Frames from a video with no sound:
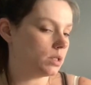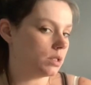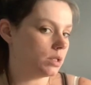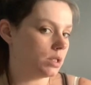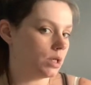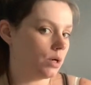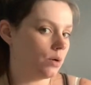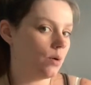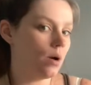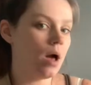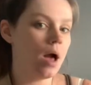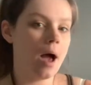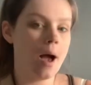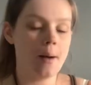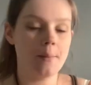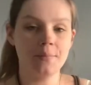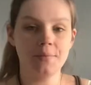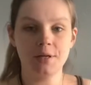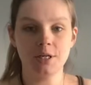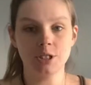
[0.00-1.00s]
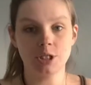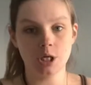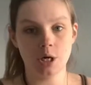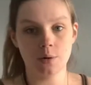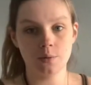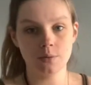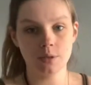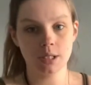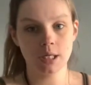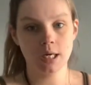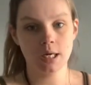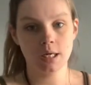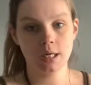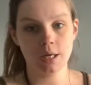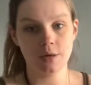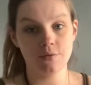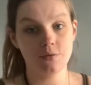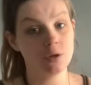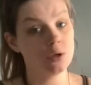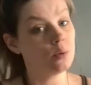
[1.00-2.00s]
do, they don't
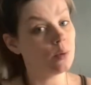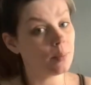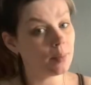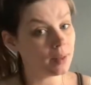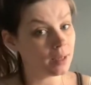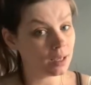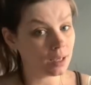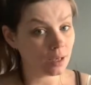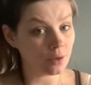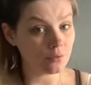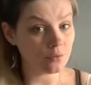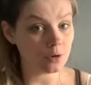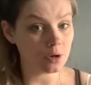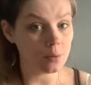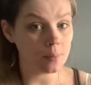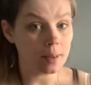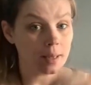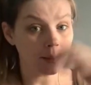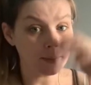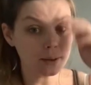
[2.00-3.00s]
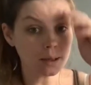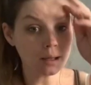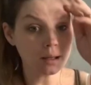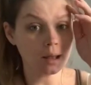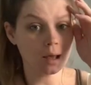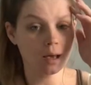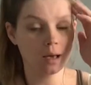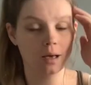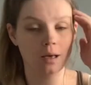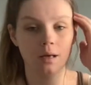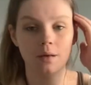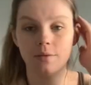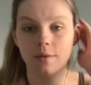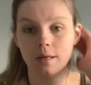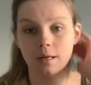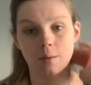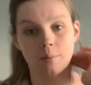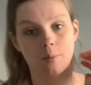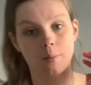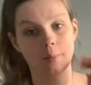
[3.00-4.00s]
give you a blanket for your baby like they
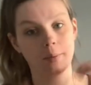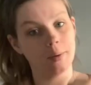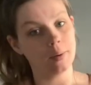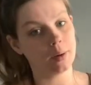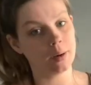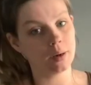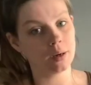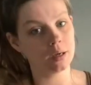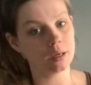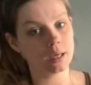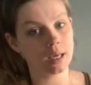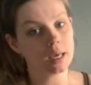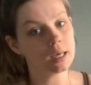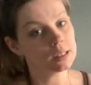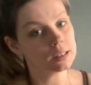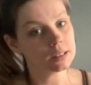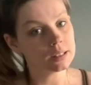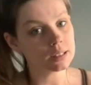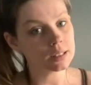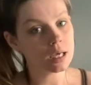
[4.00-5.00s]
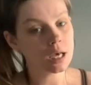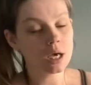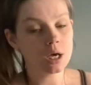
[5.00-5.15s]
did when we were kids.